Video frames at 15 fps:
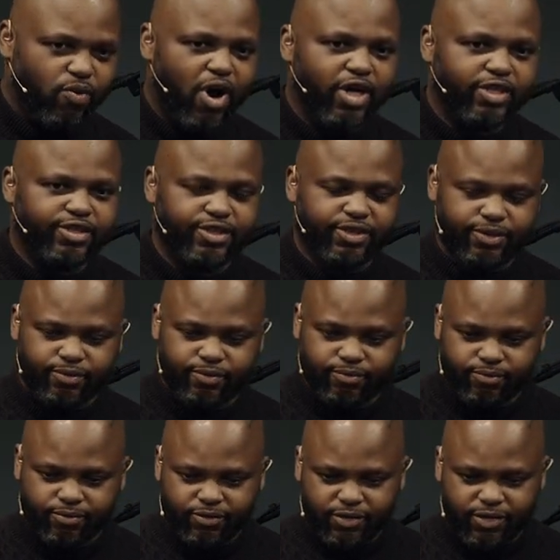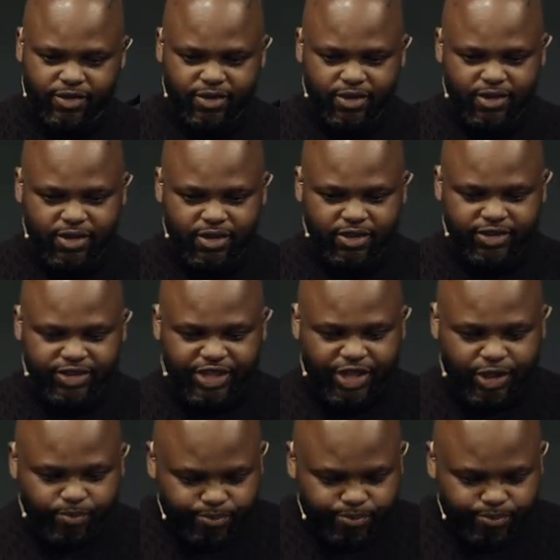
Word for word: us. See,